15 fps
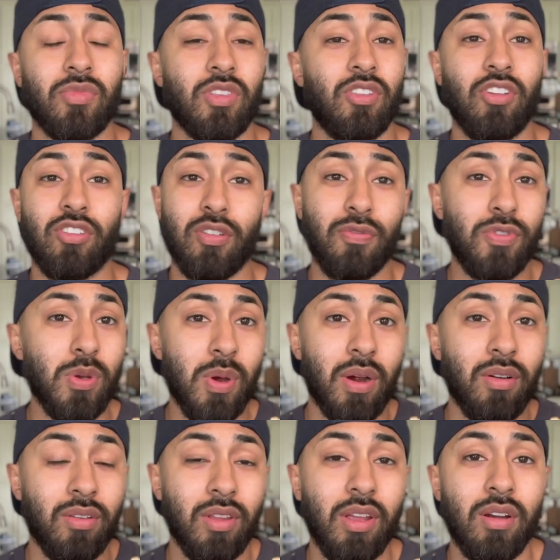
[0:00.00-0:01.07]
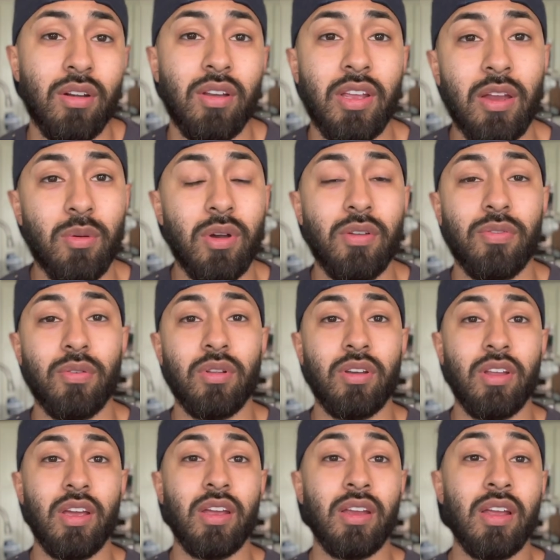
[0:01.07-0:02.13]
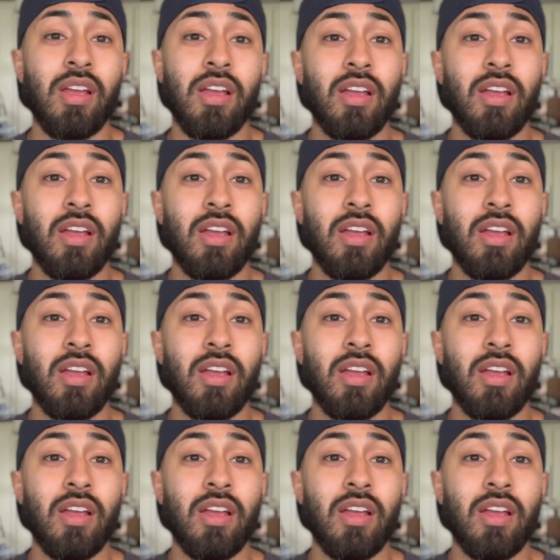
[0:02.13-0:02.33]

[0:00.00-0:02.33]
just a few hours later to get ready for the day.